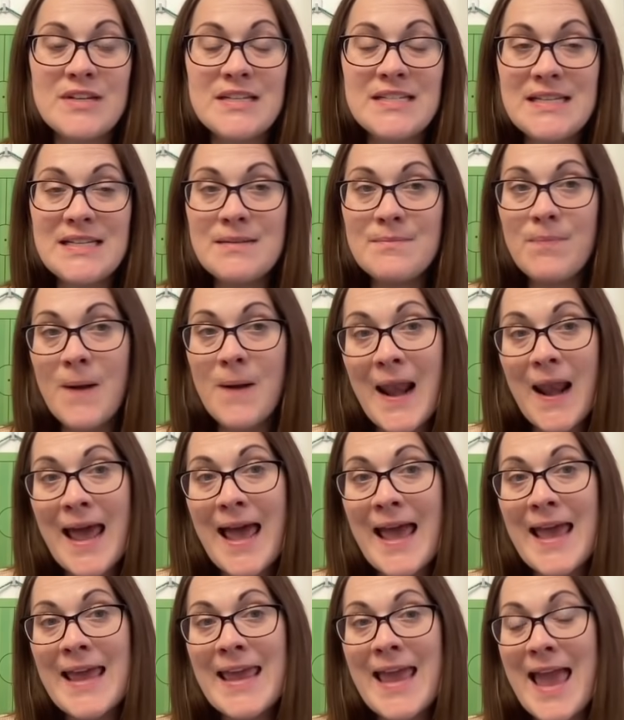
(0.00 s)
Didn't
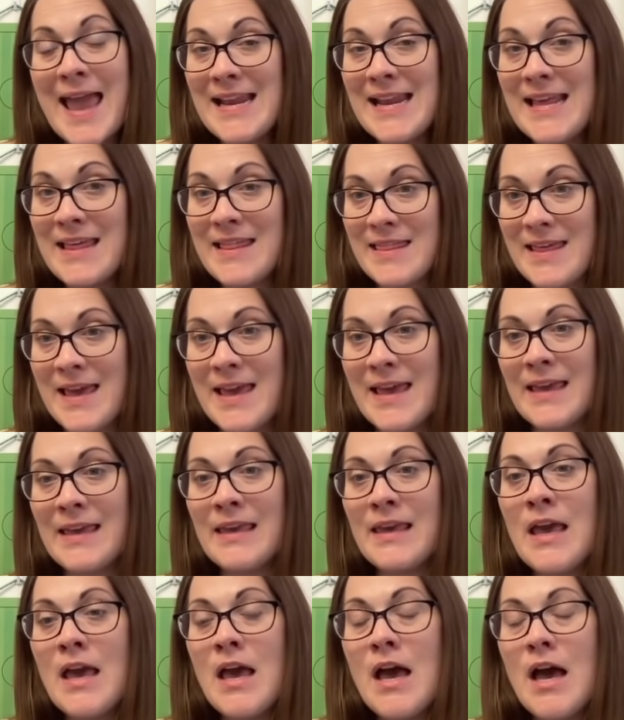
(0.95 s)
play
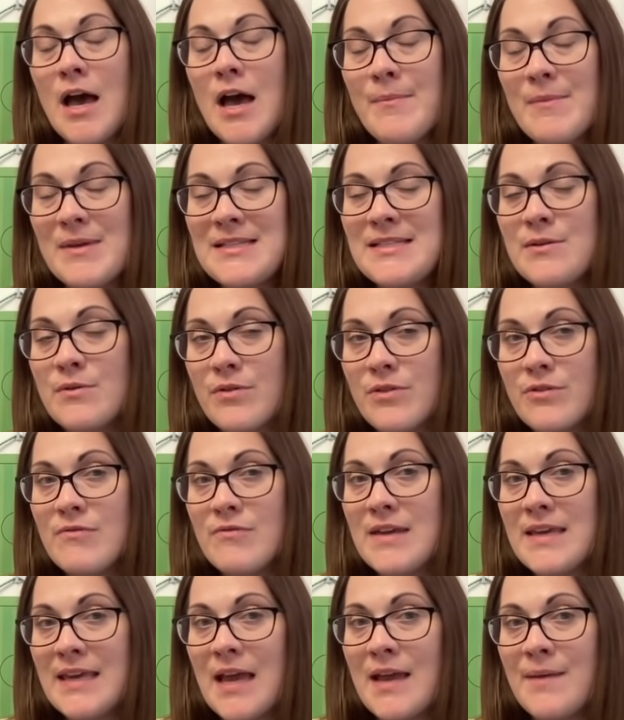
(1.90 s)
anything until
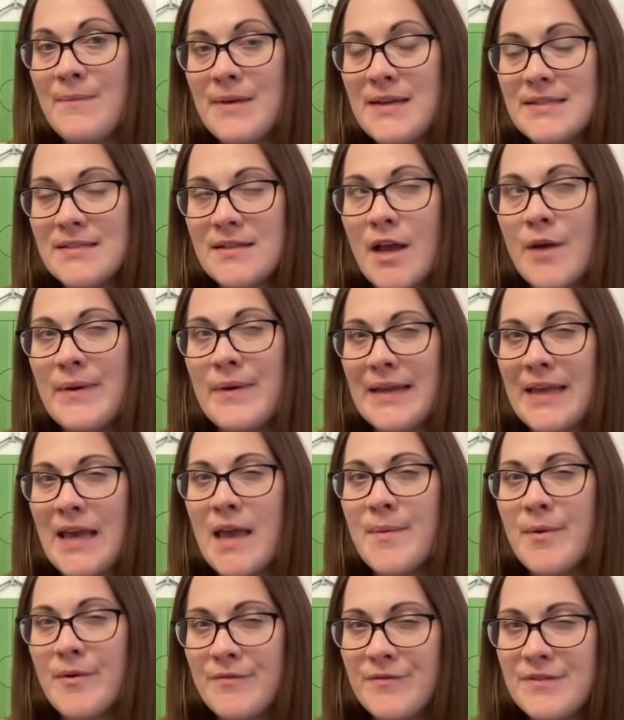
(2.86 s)
3 game weeks ago when he
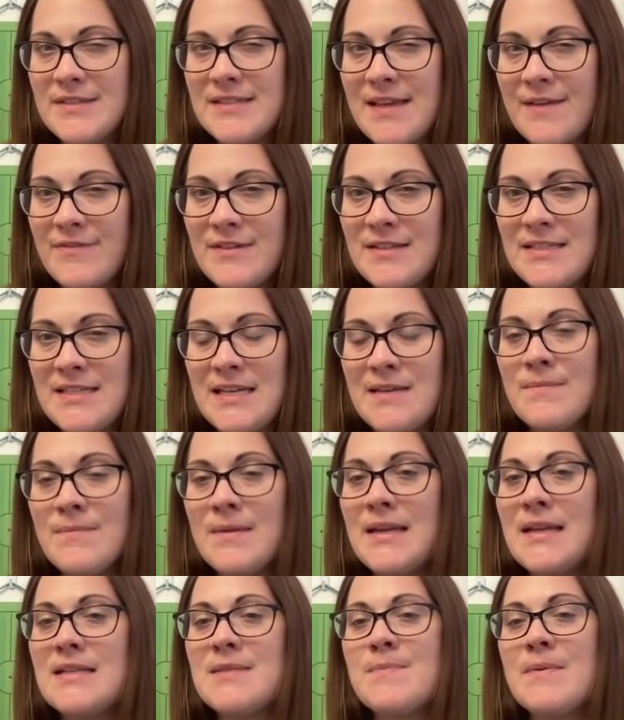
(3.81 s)
came on for 17 minutes,